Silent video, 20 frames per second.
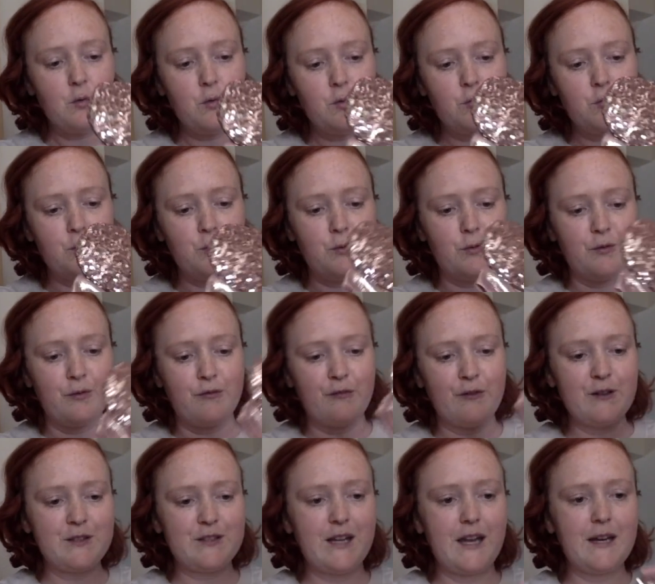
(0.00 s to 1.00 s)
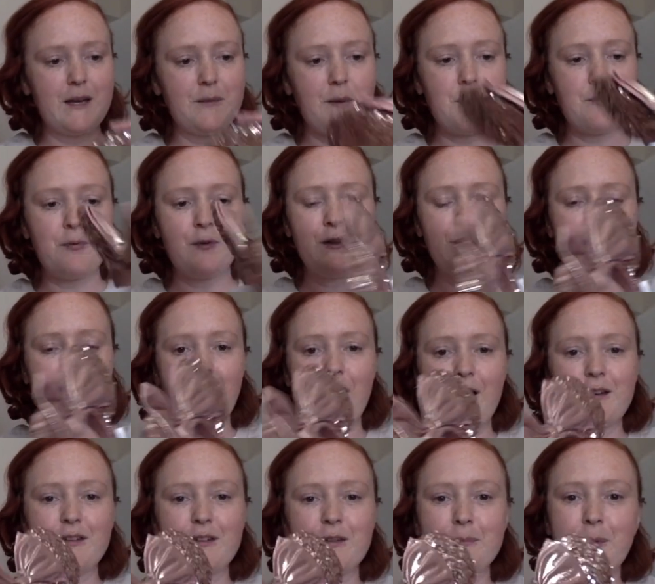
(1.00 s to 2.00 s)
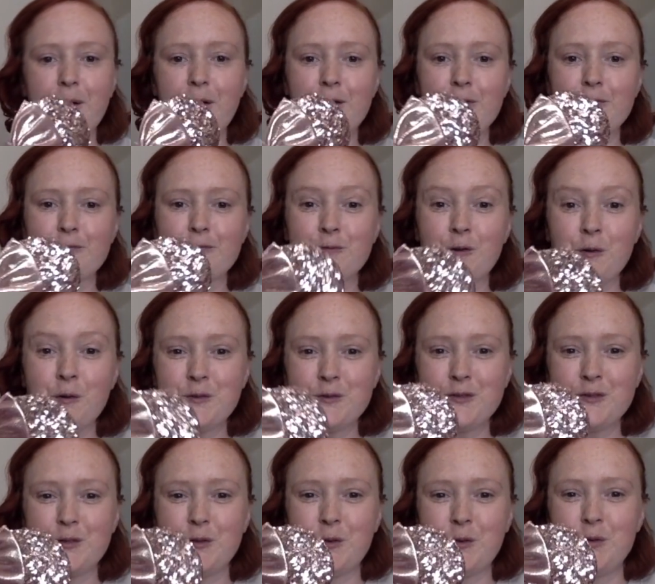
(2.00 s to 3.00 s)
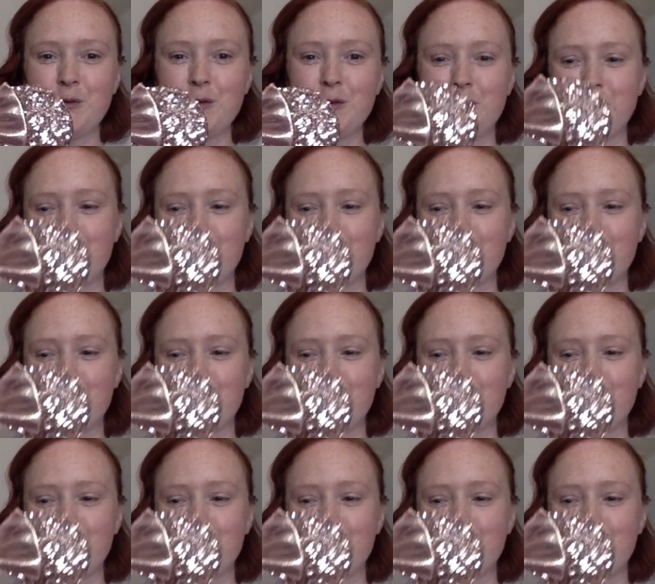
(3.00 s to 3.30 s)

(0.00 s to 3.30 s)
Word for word: Ooh, first item I'm pulling out is a pair of rose gold